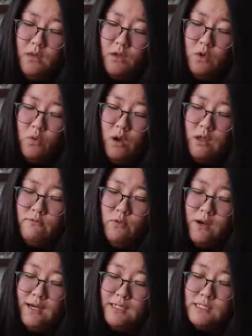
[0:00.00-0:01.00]
You want to
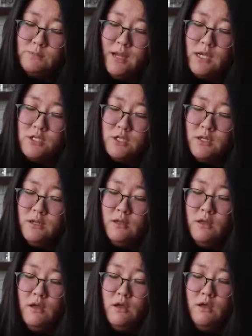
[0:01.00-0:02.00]
avoid any splashing,
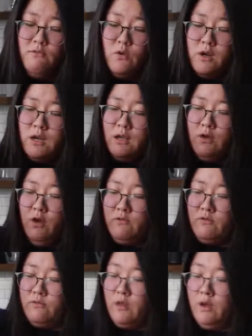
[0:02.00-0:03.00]
avoid any
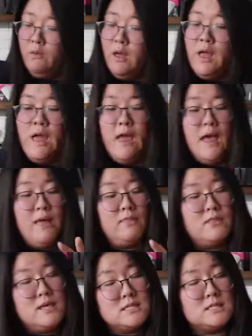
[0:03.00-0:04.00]
overflow.
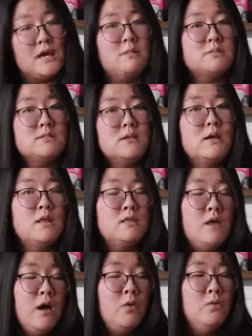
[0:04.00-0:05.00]
And these cups
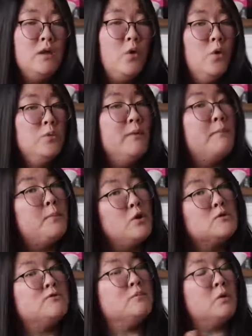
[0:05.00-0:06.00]
not only hold my
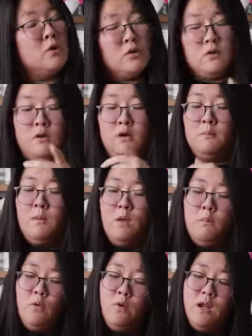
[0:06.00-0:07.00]
purge from earlier,
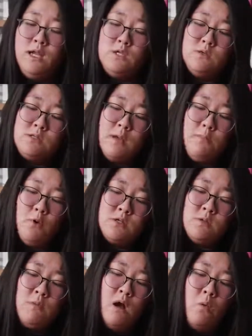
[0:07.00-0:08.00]
but what I do is I pour
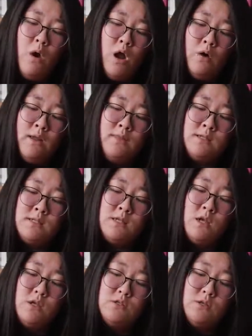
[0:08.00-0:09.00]
some hot water in this
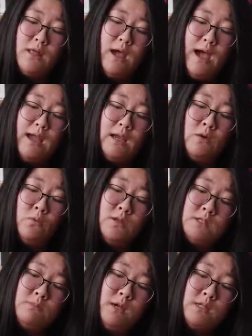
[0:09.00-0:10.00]
so that I can
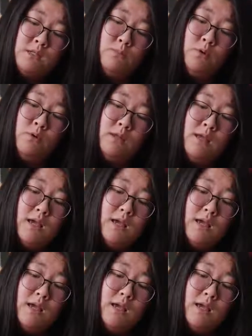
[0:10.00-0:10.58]
rinse my spoon,